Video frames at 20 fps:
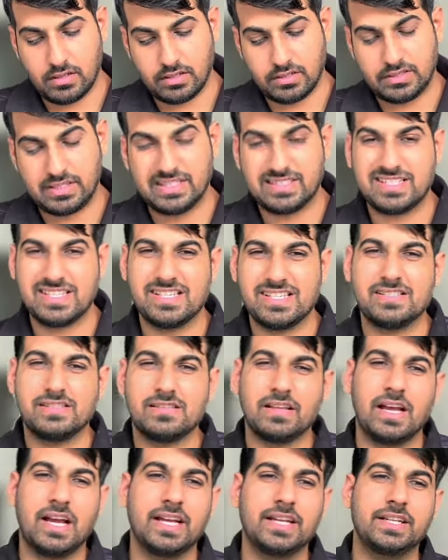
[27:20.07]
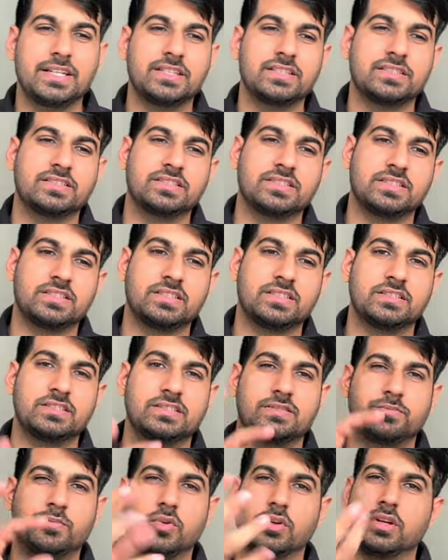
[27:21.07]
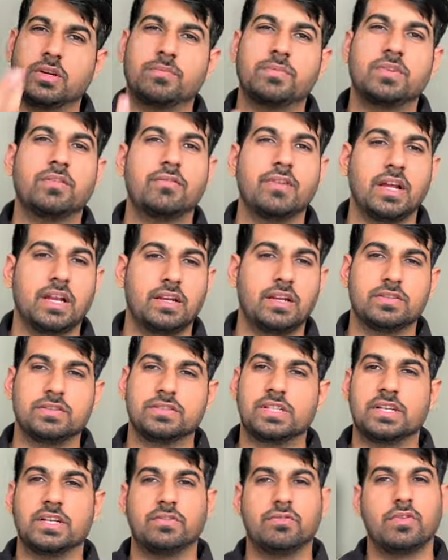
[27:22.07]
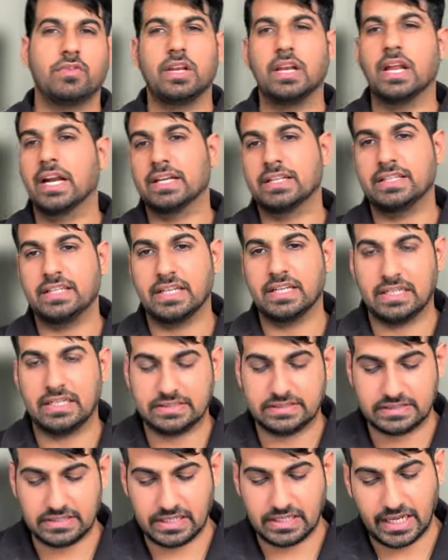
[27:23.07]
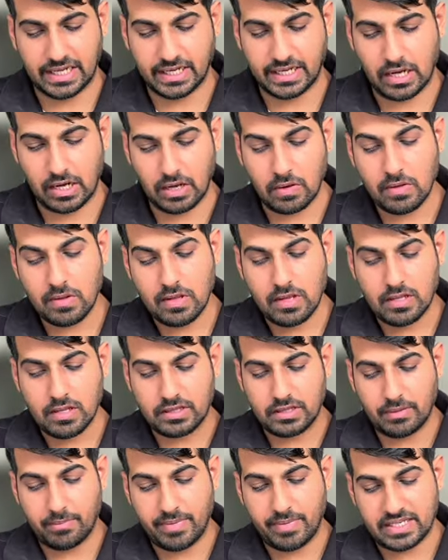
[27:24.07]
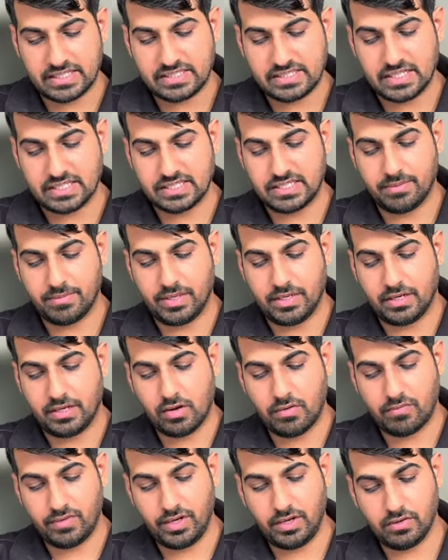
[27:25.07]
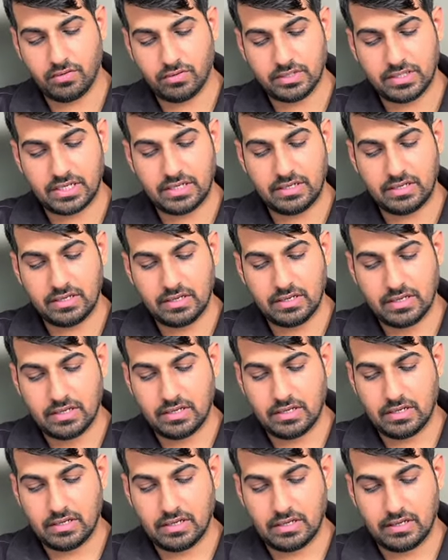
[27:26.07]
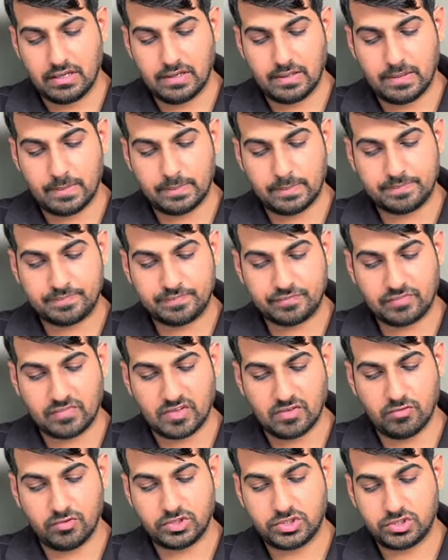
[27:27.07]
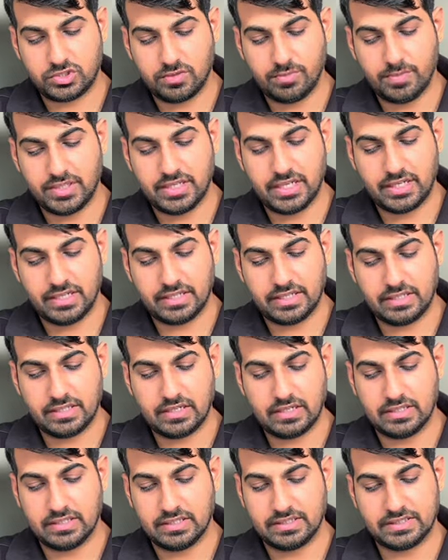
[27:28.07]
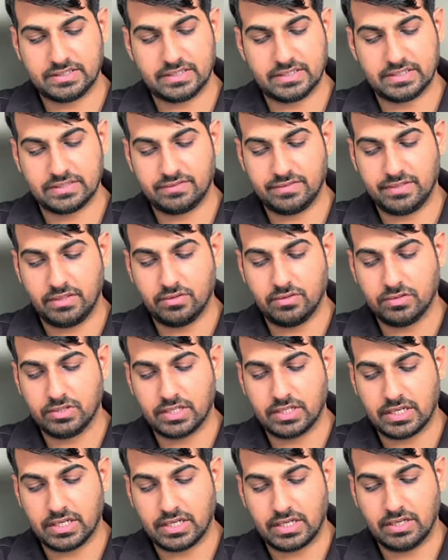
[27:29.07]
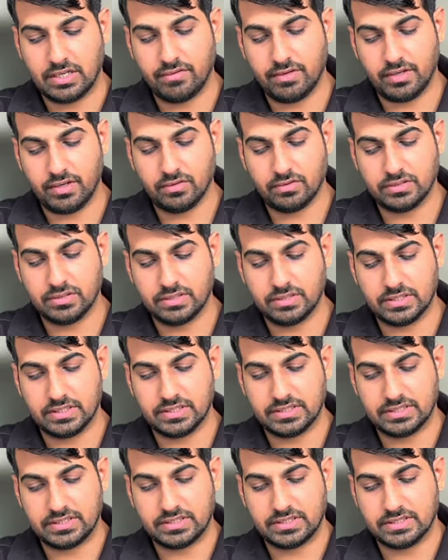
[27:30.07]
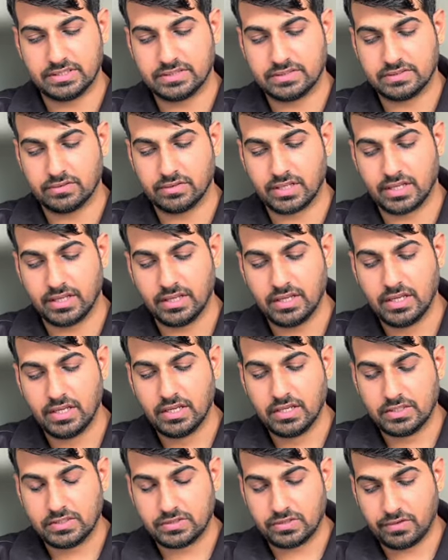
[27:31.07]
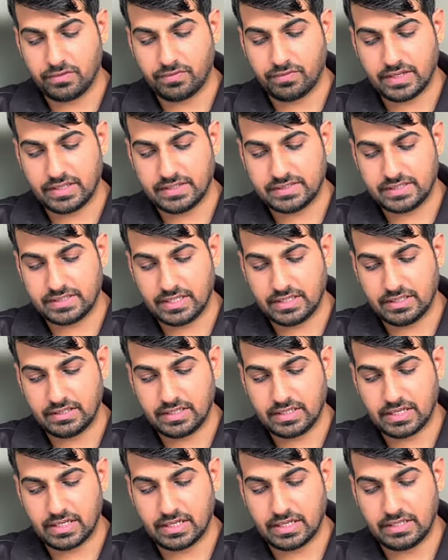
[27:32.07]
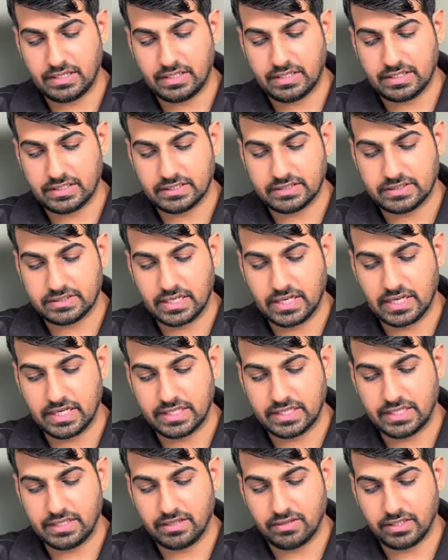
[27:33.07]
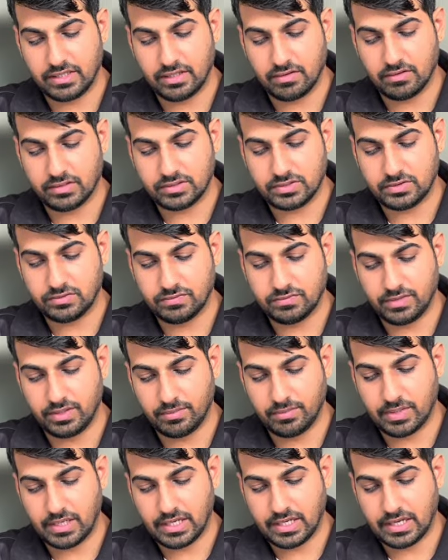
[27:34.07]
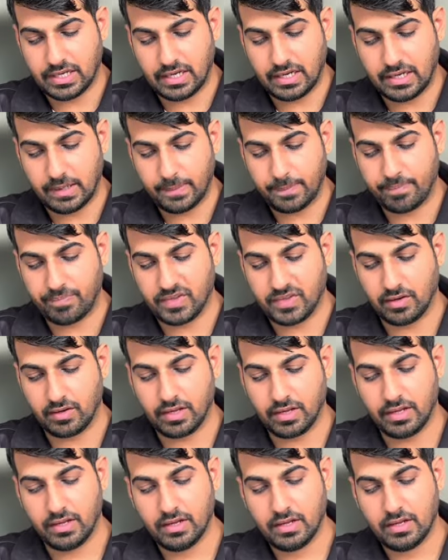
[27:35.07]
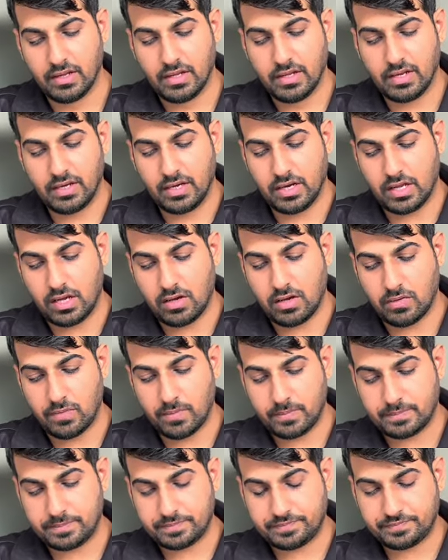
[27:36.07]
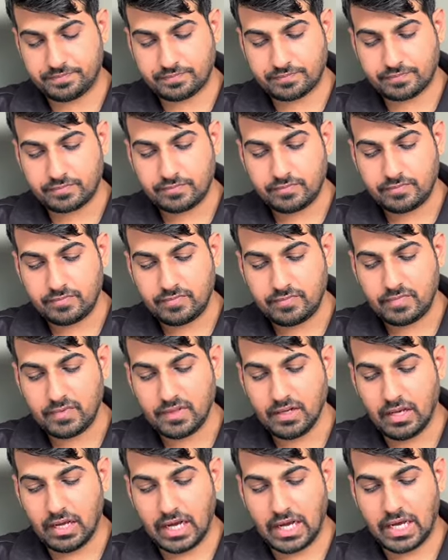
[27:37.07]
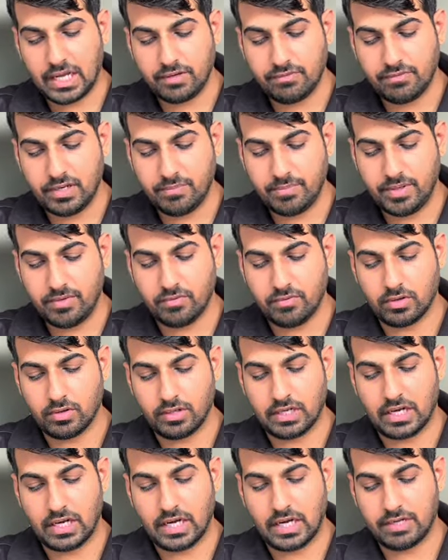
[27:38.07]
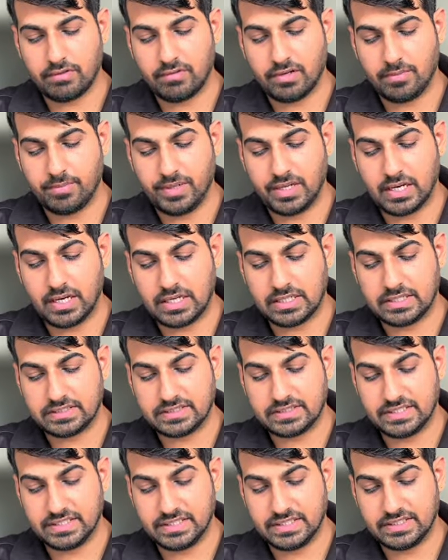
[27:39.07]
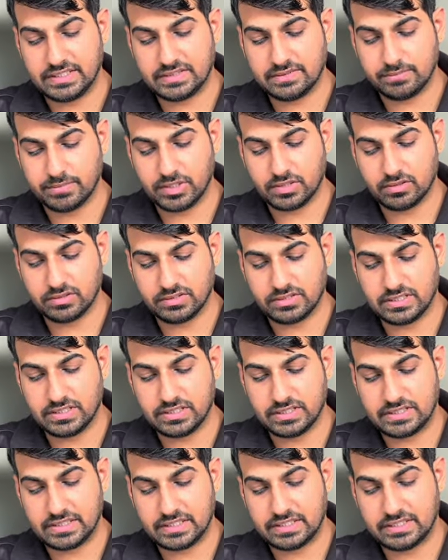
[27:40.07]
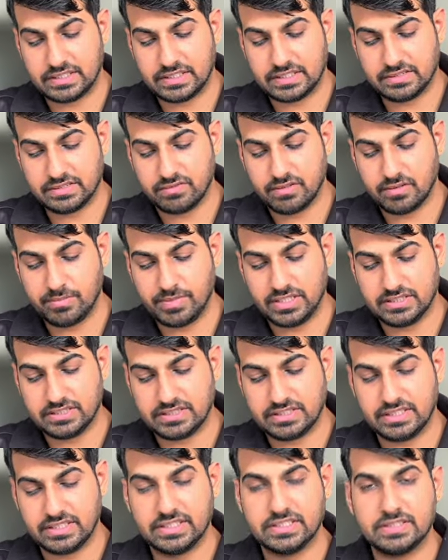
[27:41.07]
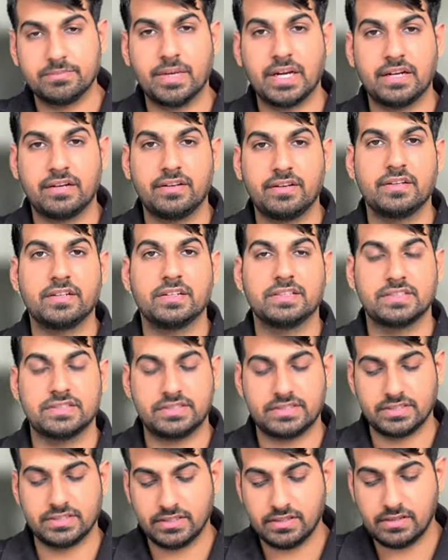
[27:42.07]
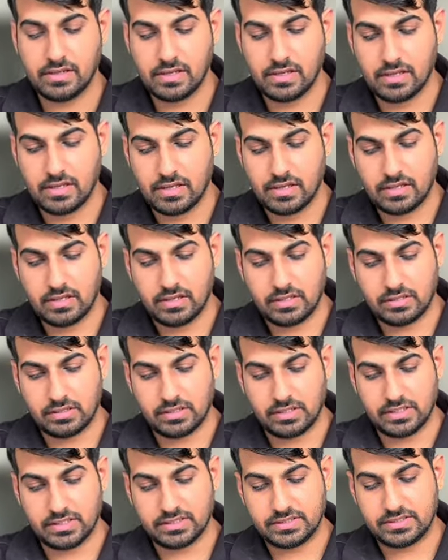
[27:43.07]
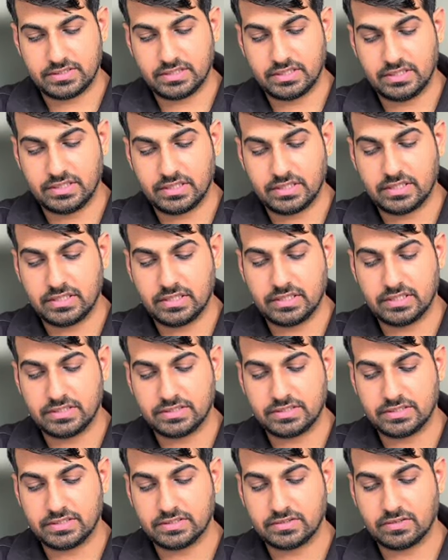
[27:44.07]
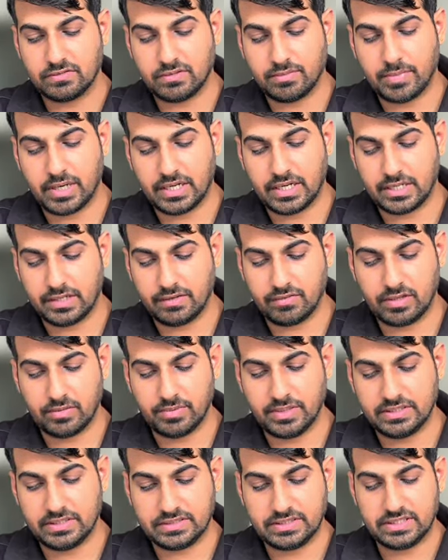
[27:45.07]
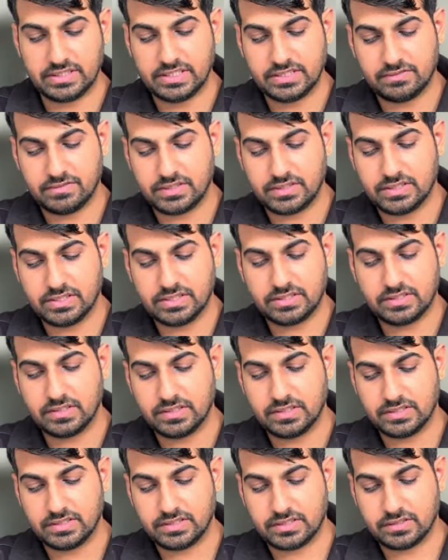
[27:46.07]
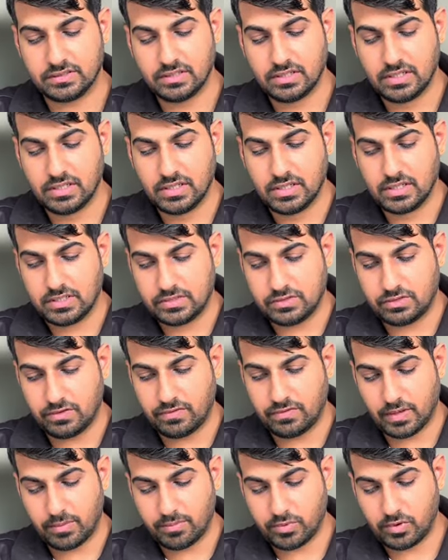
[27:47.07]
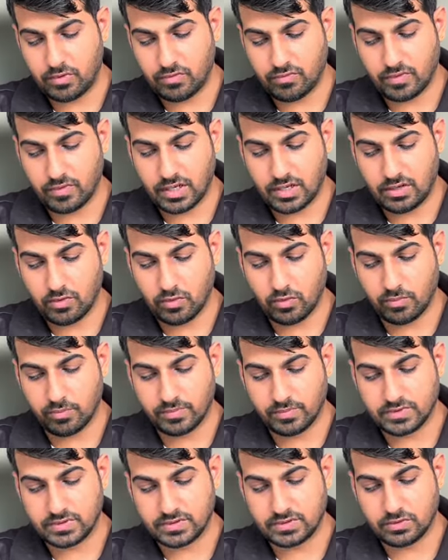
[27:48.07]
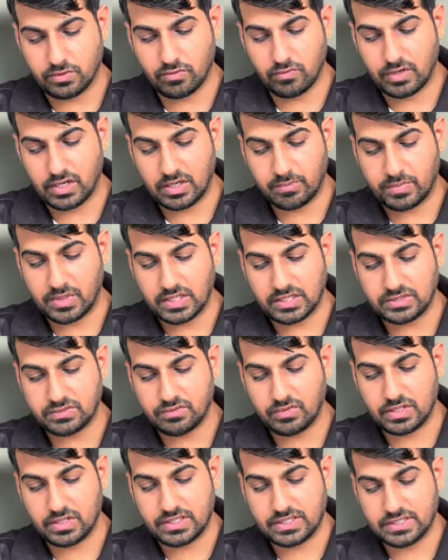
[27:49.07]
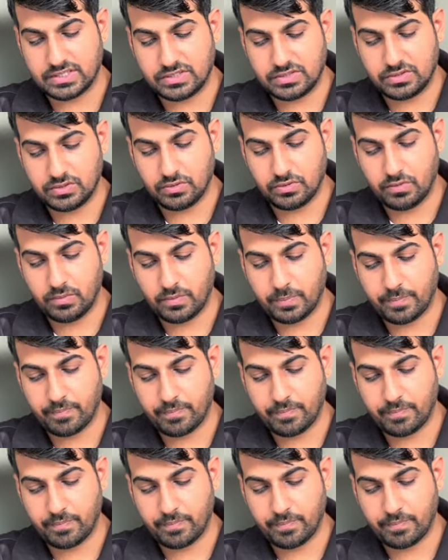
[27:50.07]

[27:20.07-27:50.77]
This is, I just put up the values and you will get the answer, like how the best estimate. Now we know that what should be the internal resistance. We know the current, we know the resistors. Okay. So if I say the current is I equals to V by R. Okay. Now R will be what? R will be R series, because this and this will be in series. Battery resistor, the resistance, internal resistance of the battery will be in series with this resistor. So if I put 1 ohm, so 1 plus 1 is 2.